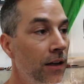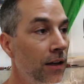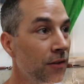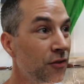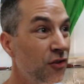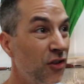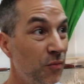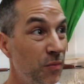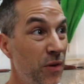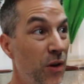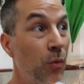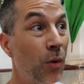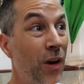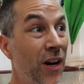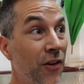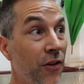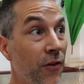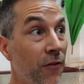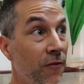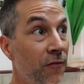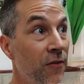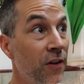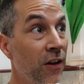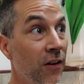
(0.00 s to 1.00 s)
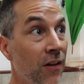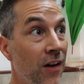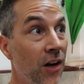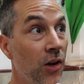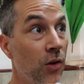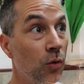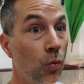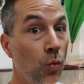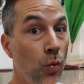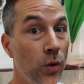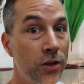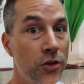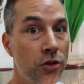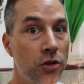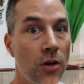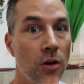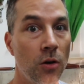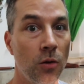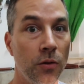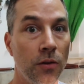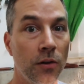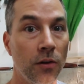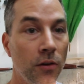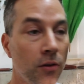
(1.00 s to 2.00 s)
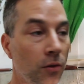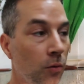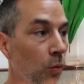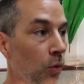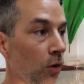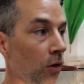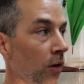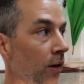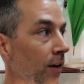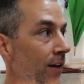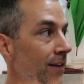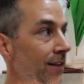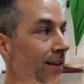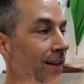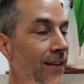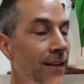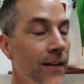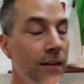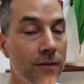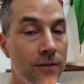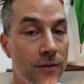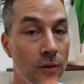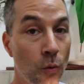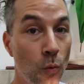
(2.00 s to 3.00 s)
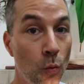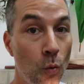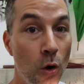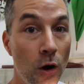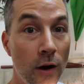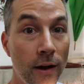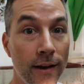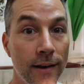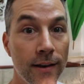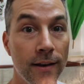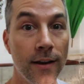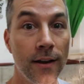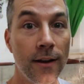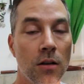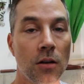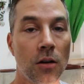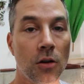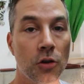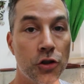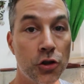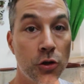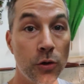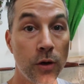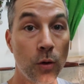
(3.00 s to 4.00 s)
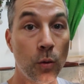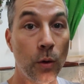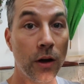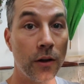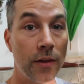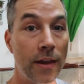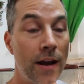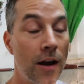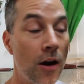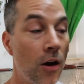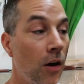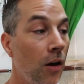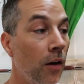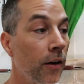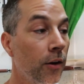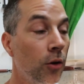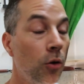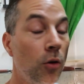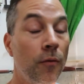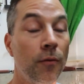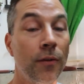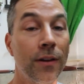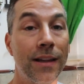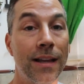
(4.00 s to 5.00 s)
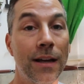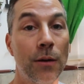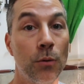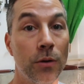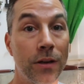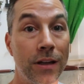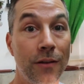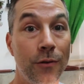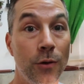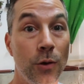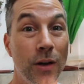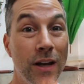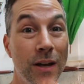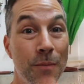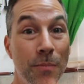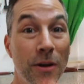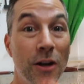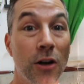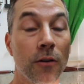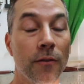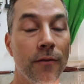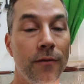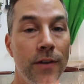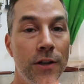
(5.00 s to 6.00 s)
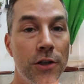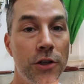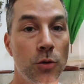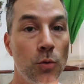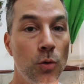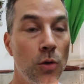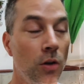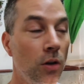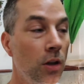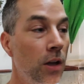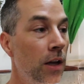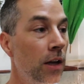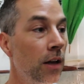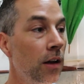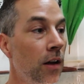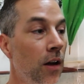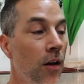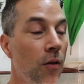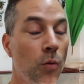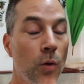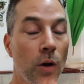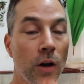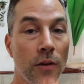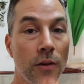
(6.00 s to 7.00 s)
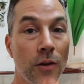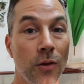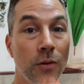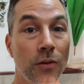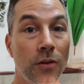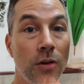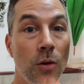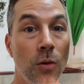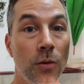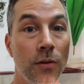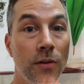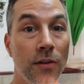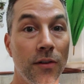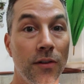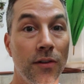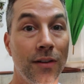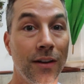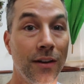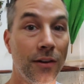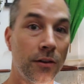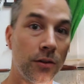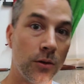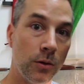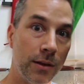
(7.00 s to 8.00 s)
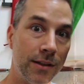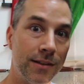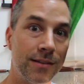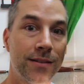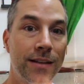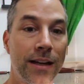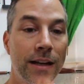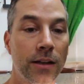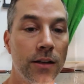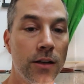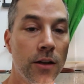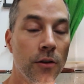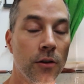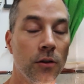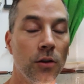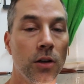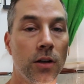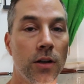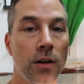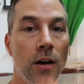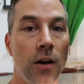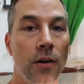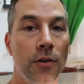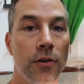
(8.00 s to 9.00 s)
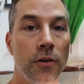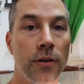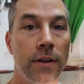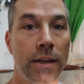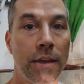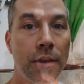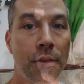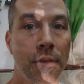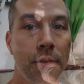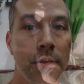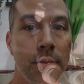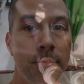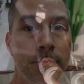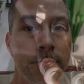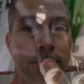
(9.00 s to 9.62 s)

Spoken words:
it took me a while to figure out which hoses were connected to what. I'll show you where they are, and hopefully that will give you a better visual of where those hoses sit. So let's take another look underneath.